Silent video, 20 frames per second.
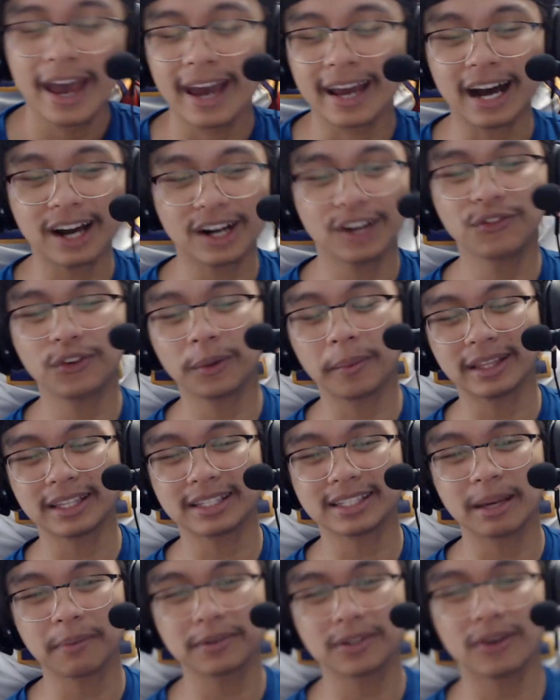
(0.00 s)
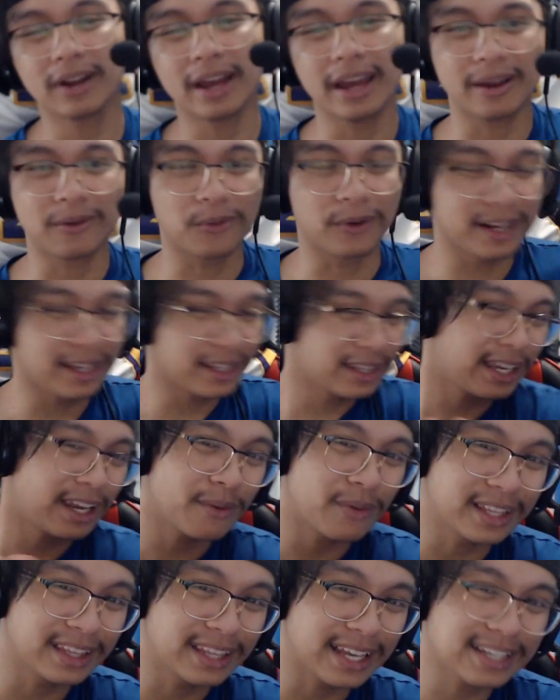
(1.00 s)
And how do you feel about this episode? And what do you think
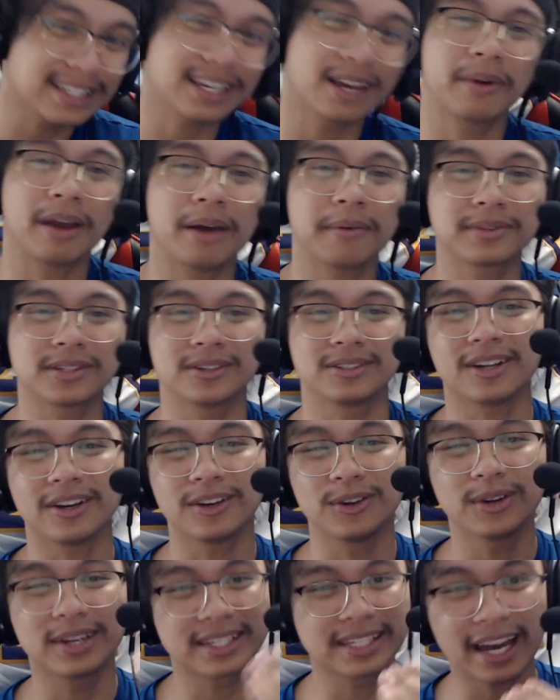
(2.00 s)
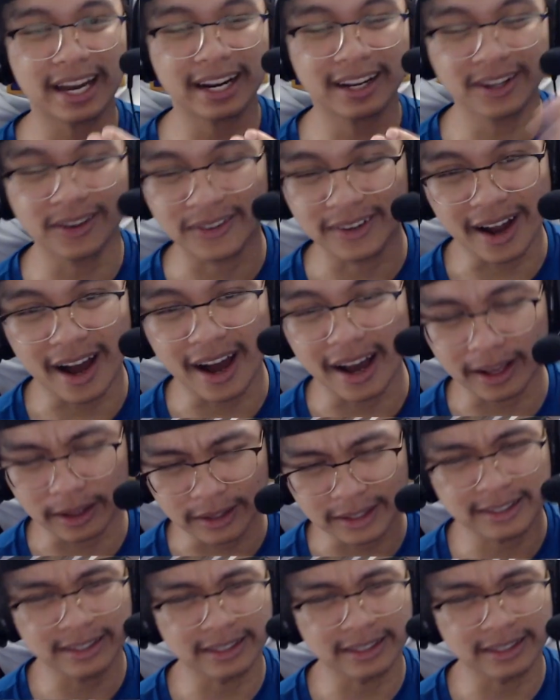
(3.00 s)
about the next coming episodes? Are you excited or not?